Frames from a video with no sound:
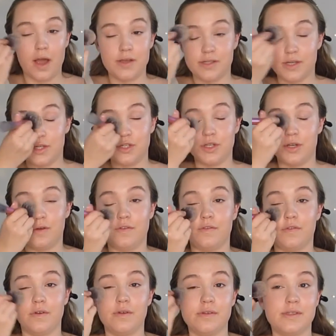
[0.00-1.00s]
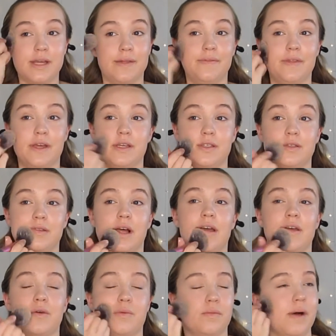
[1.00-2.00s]
I also should have said this
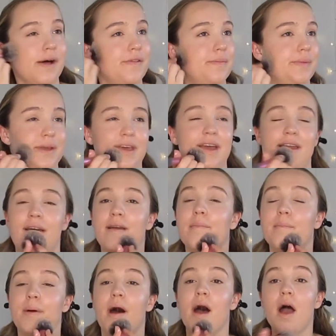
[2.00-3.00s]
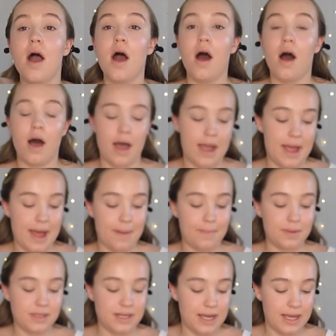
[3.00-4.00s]
like at the beginning, but I
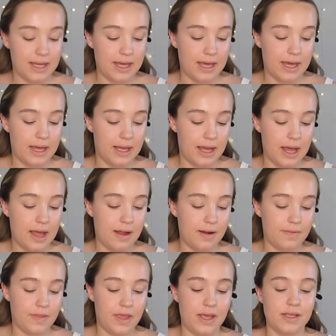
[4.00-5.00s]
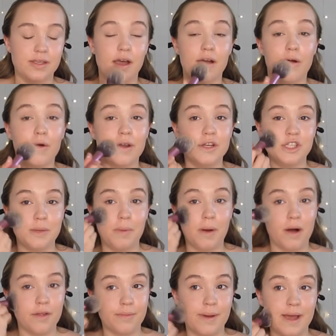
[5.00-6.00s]
am taking the psychology
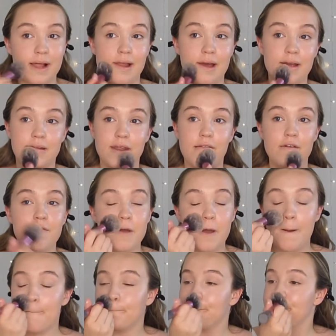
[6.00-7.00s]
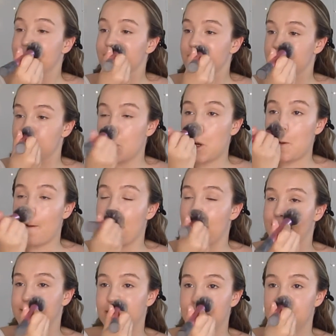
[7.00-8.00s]
pathway elective. So
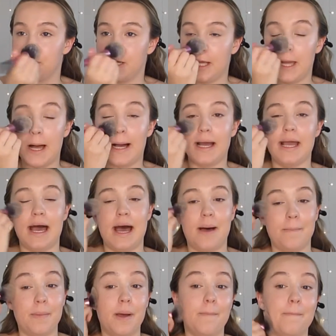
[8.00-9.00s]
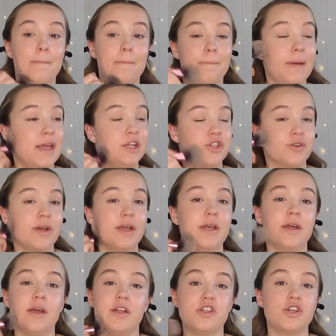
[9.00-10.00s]
essentially I am
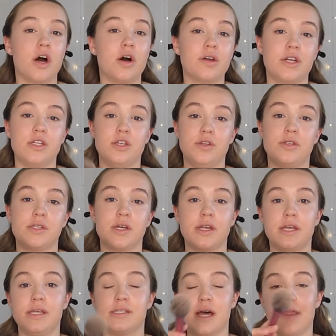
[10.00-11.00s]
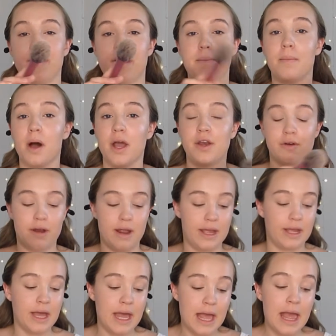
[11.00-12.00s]
majoring in child and youth studies and then
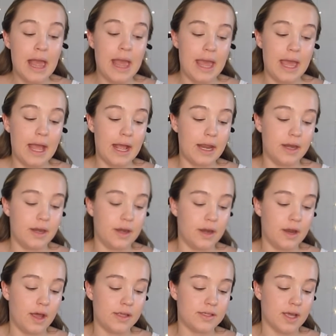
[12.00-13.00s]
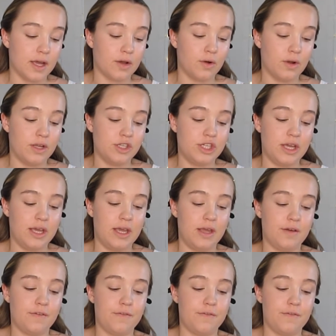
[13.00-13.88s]
minoring in psychology